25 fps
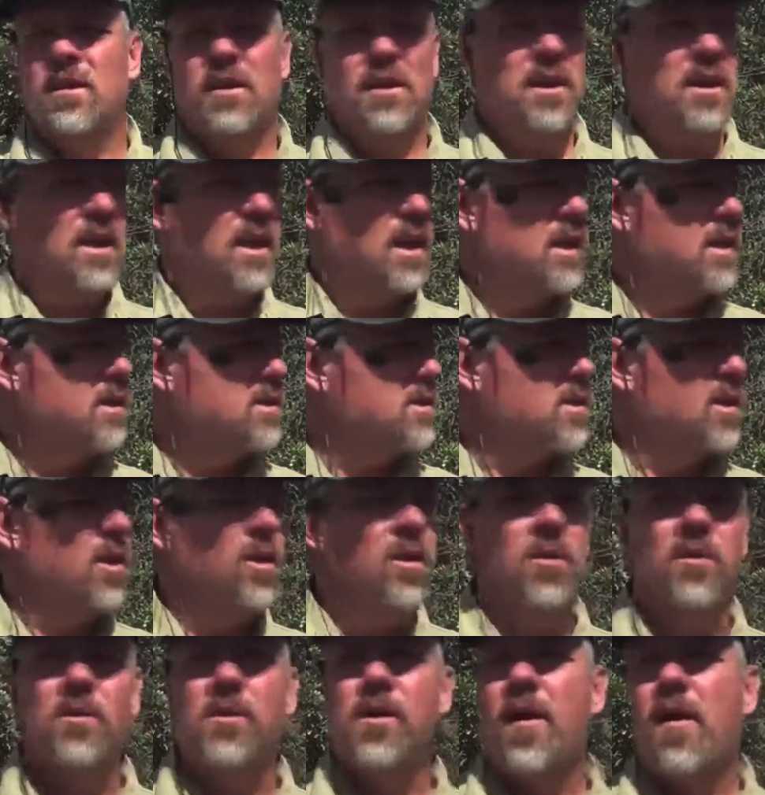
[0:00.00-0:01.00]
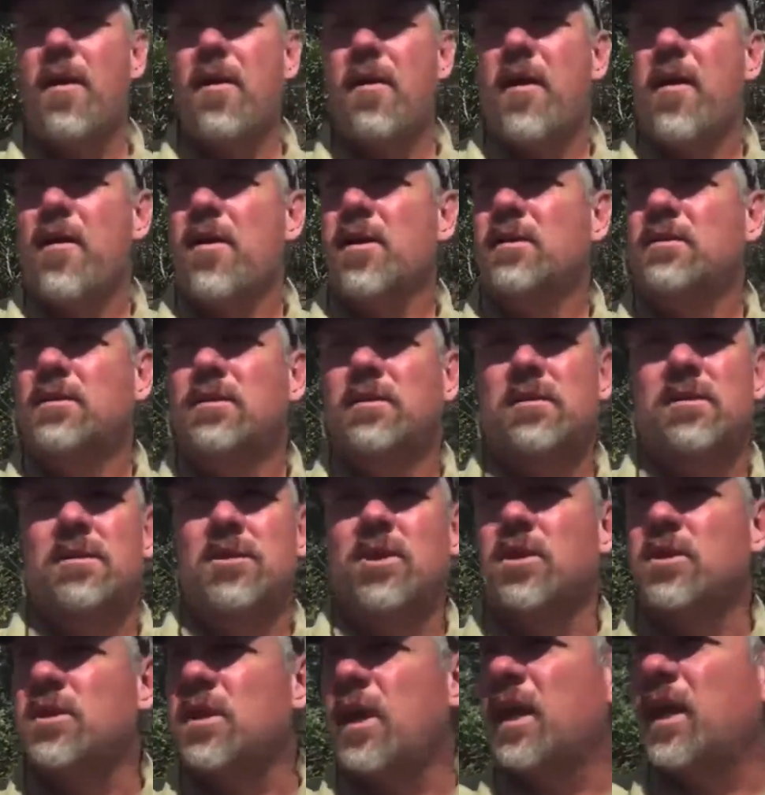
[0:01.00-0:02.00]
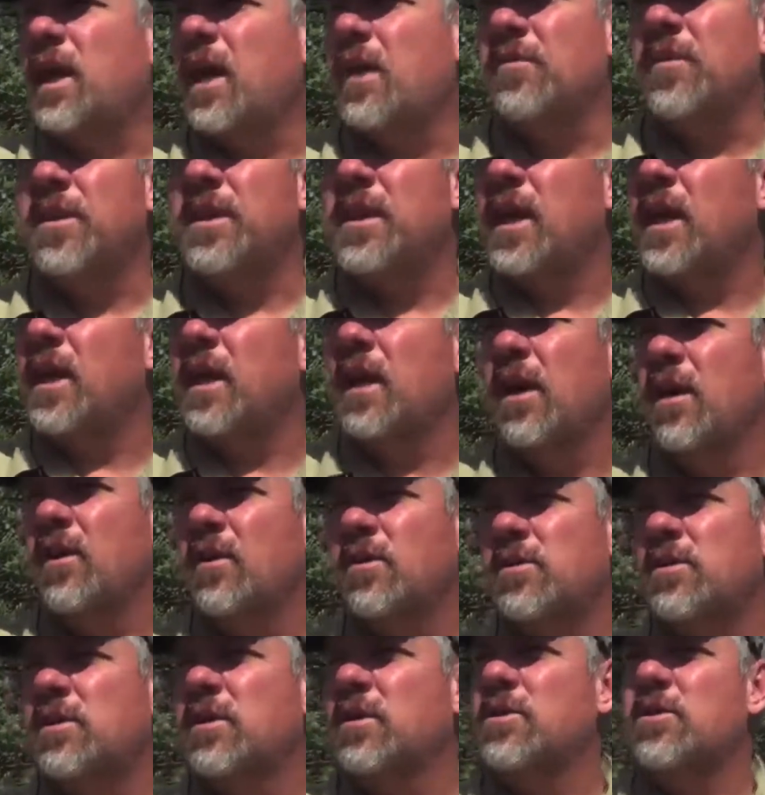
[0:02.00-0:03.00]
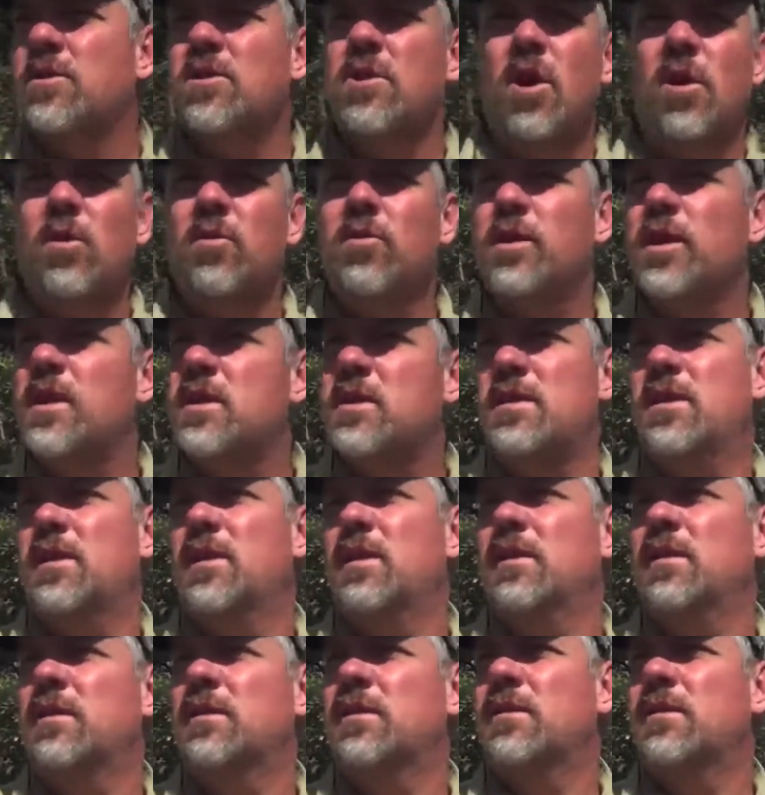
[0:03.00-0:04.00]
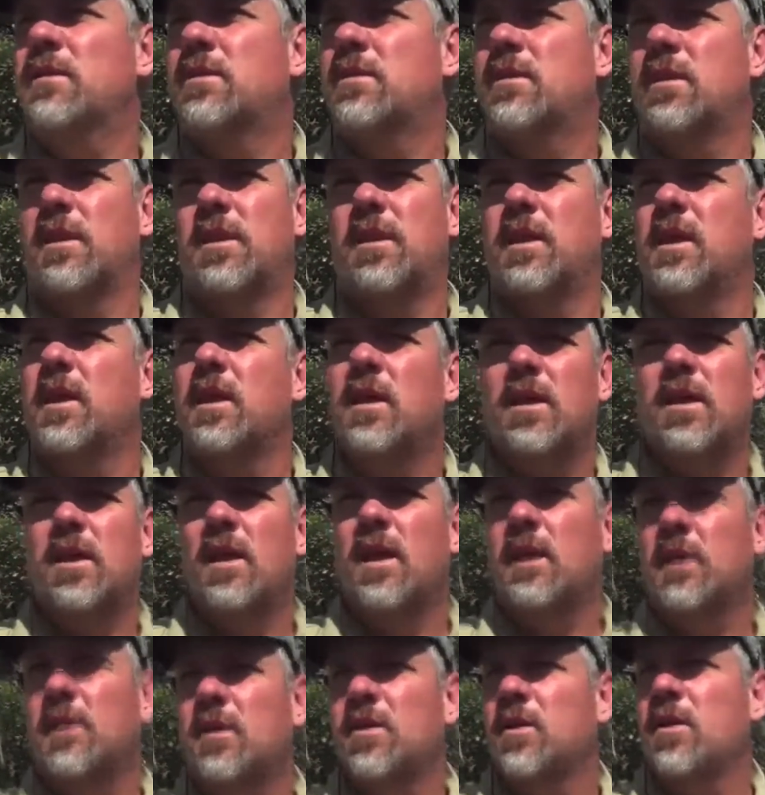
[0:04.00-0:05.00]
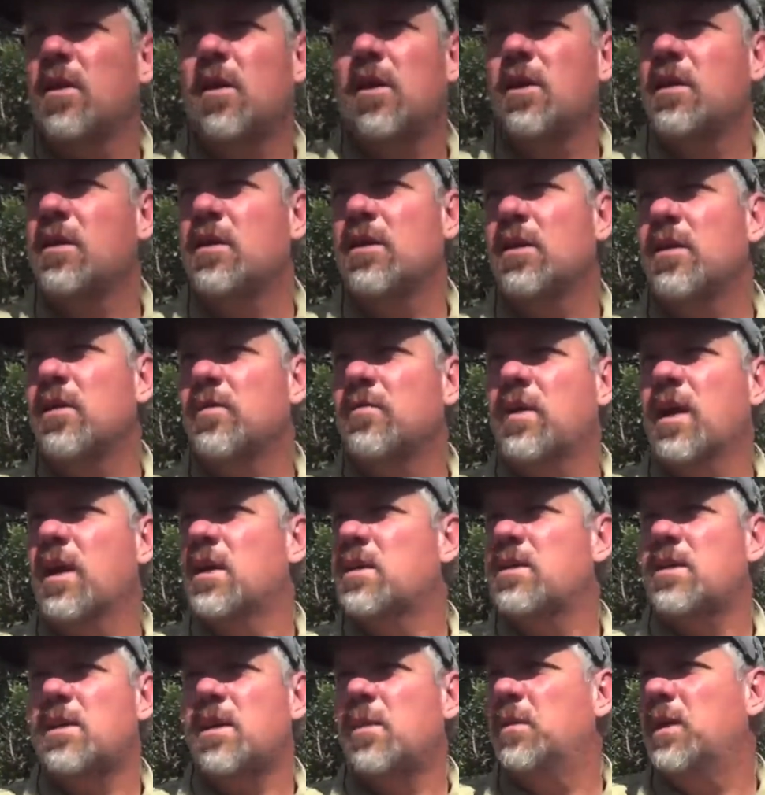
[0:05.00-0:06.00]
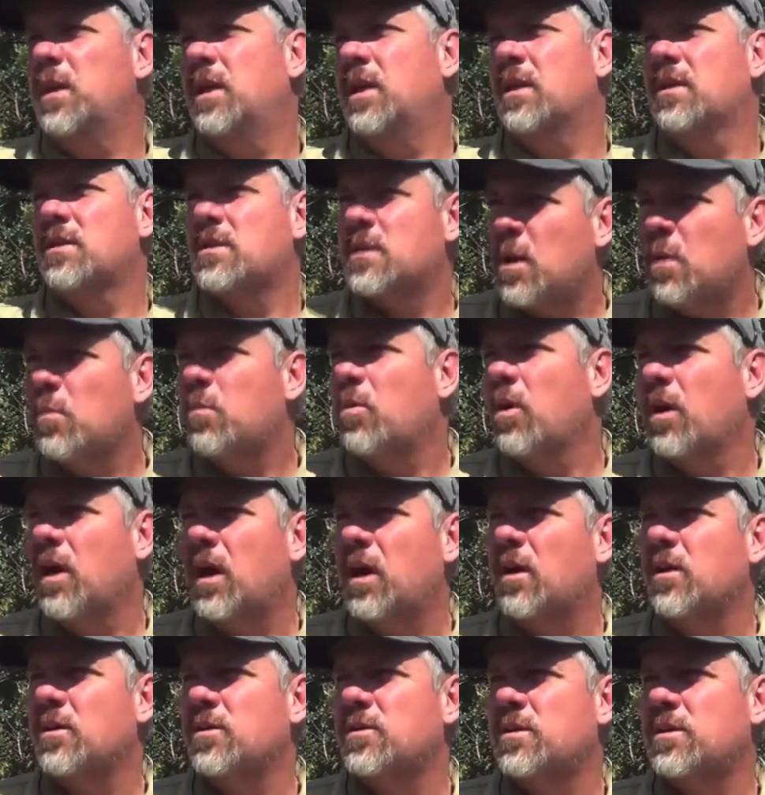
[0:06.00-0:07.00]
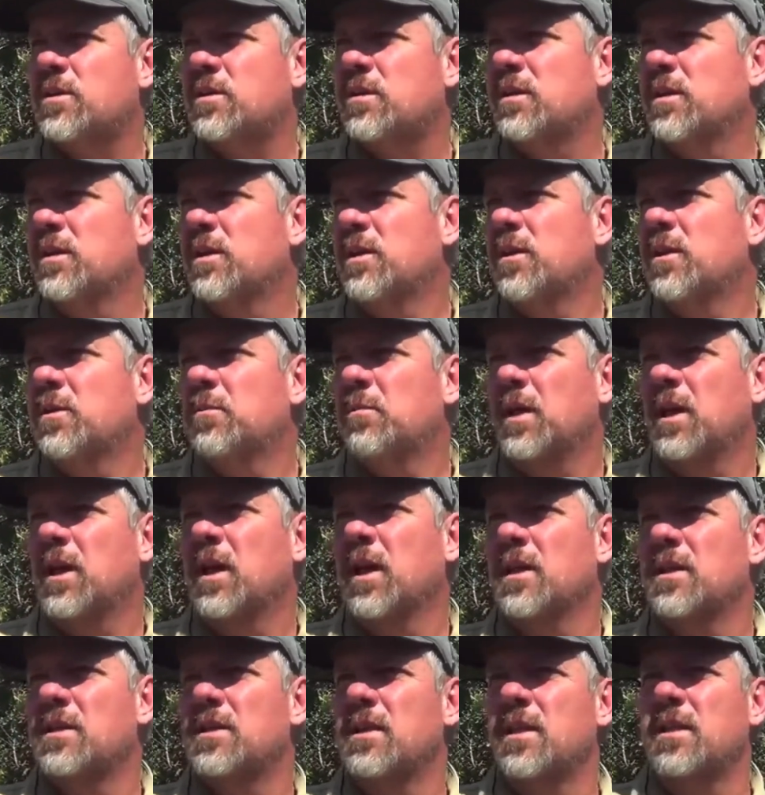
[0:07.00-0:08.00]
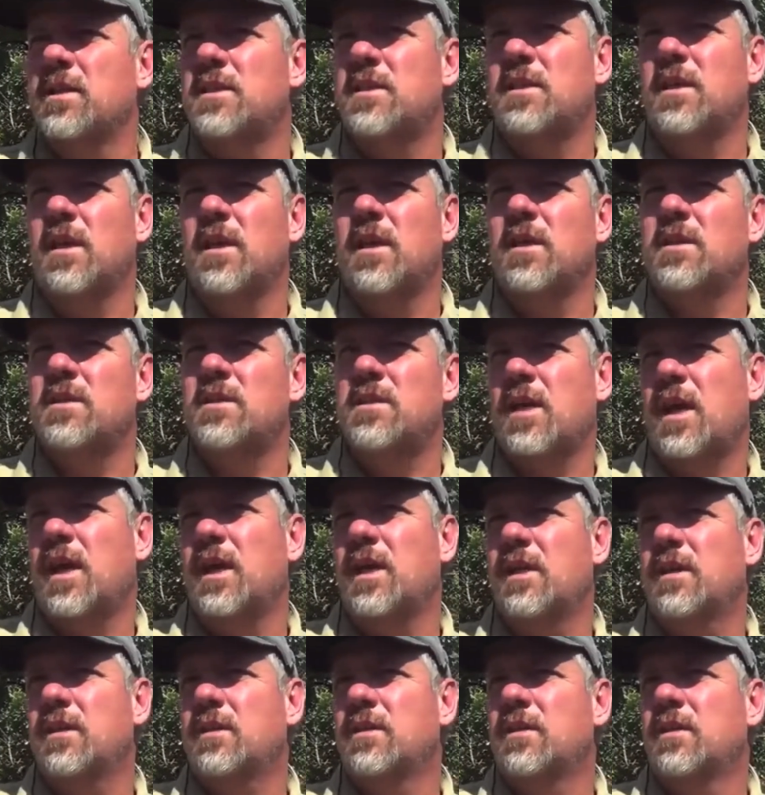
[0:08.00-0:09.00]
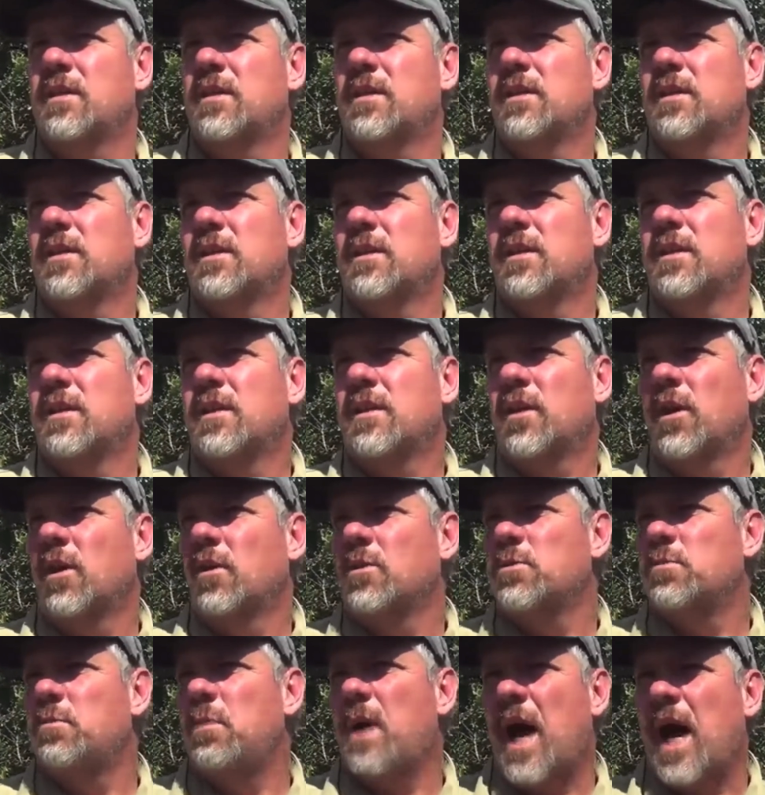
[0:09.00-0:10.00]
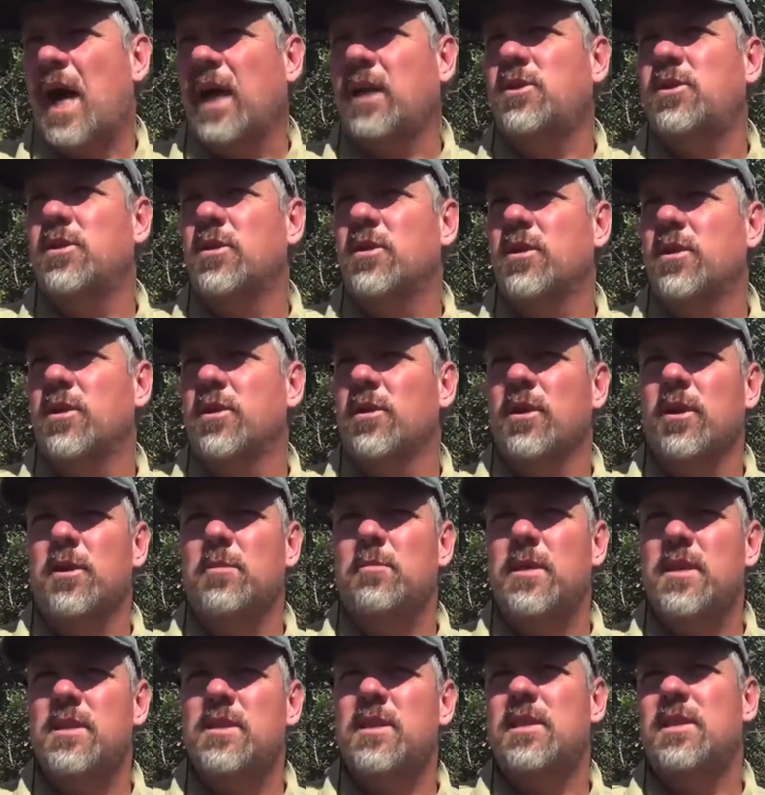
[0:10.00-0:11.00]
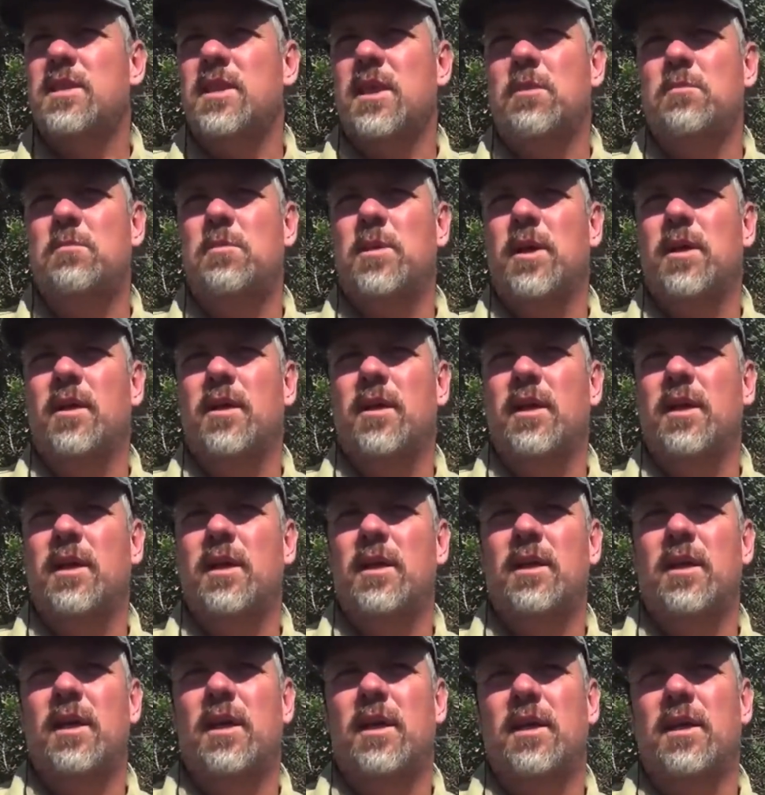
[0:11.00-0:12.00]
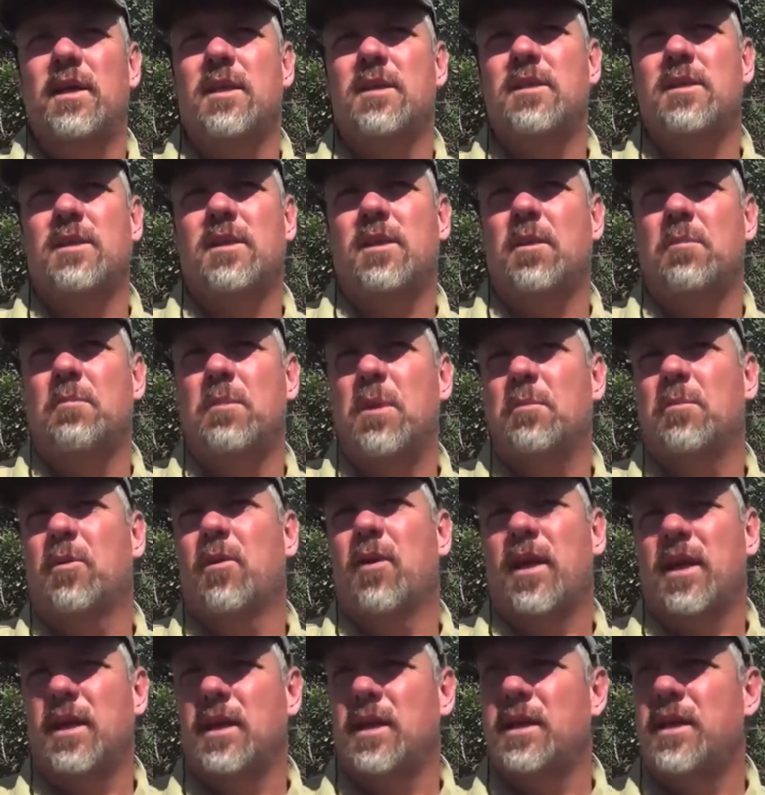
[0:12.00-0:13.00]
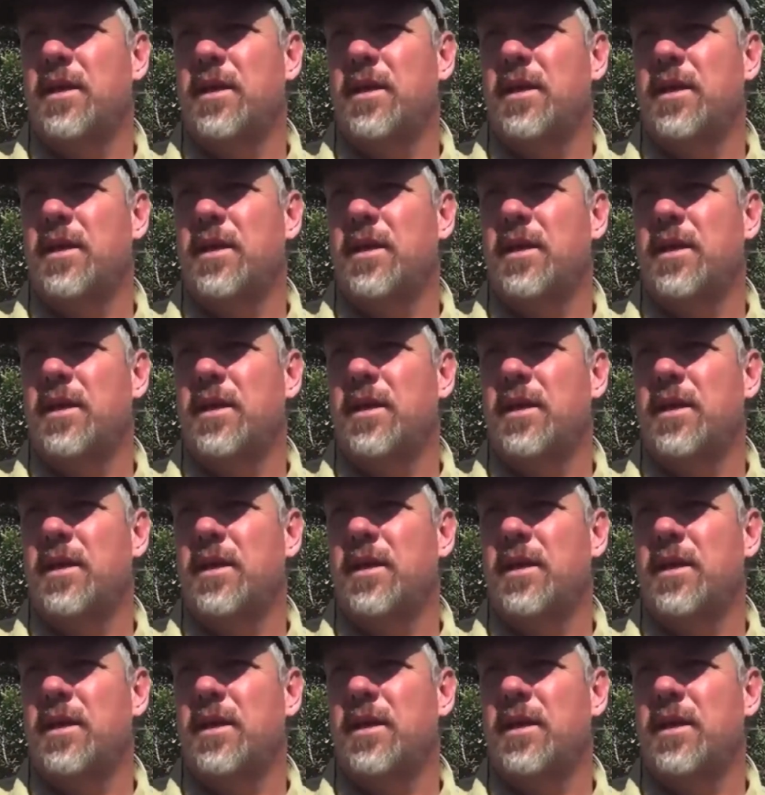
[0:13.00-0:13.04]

Okay, so just like everything else, there's no reason to think that the Garden of Gethsemane is somewhere else, because this site goes back to the early Byzantine period and it's commemorated.